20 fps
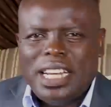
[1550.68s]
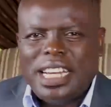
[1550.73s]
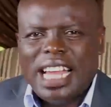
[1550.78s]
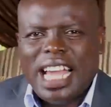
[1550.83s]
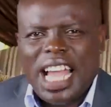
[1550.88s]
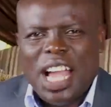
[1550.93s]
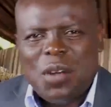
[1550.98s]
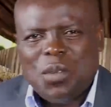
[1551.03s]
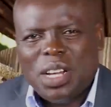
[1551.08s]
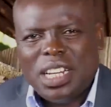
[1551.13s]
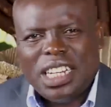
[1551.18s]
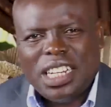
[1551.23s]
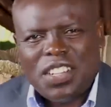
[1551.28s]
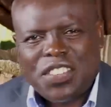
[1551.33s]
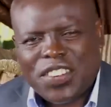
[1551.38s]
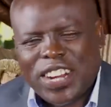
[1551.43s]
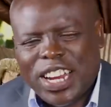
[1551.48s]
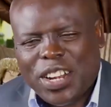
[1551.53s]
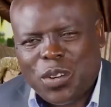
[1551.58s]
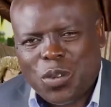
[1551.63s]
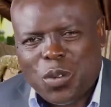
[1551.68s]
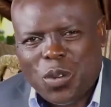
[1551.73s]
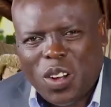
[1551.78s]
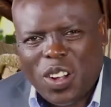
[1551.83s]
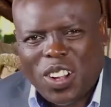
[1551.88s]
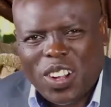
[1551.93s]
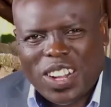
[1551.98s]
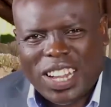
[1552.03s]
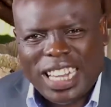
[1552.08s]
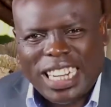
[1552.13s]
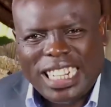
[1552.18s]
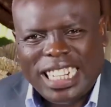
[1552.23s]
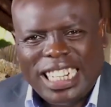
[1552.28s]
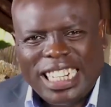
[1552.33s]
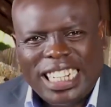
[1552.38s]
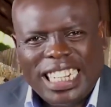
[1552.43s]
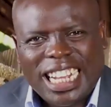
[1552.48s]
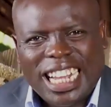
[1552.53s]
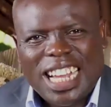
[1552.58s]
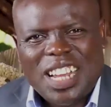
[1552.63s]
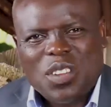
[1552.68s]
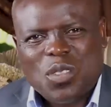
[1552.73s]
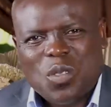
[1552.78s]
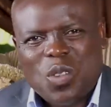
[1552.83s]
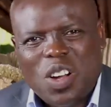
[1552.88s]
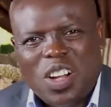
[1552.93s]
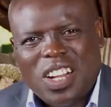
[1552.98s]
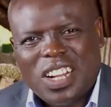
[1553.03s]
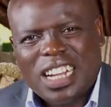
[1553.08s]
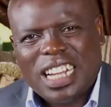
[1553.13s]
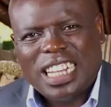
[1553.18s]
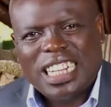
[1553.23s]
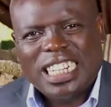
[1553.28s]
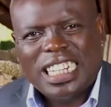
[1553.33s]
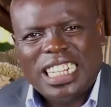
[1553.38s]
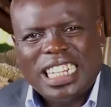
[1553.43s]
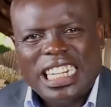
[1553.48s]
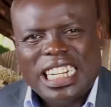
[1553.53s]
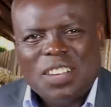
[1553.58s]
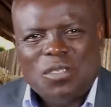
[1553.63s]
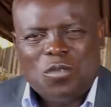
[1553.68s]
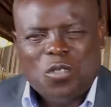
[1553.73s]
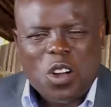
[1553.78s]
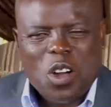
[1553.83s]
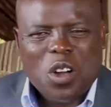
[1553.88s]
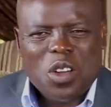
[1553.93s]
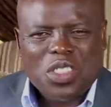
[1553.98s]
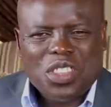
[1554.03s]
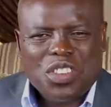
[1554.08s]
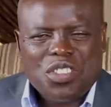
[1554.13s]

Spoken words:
there when they try to walk and then they can't walk and then they fall.